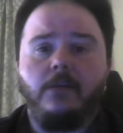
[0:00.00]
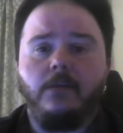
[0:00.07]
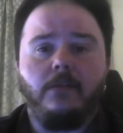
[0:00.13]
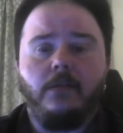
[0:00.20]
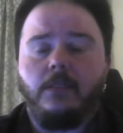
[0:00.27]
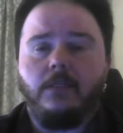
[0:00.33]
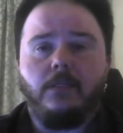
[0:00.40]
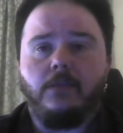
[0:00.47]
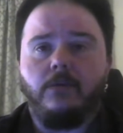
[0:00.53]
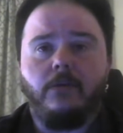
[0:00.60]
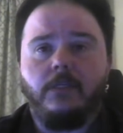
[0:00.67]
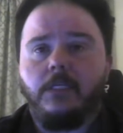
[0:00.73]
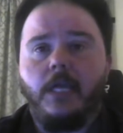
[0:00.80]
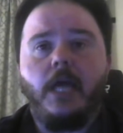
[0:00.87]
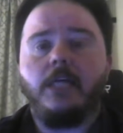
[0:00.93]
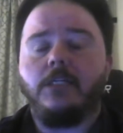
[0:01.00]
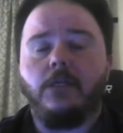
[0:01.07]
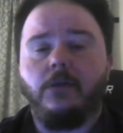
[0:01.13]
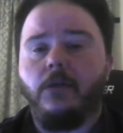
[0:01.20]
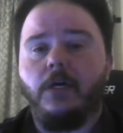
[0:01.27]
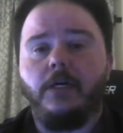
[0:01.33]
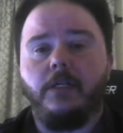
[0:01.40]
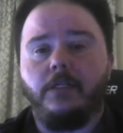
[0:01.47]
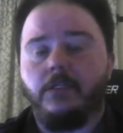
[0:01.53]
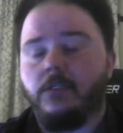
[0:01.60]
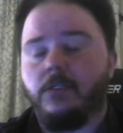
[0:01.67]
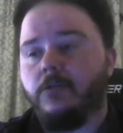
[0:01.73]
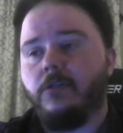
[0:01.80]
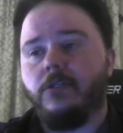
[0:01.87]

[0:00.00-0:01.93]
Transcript: It's as good as cash online. It's as good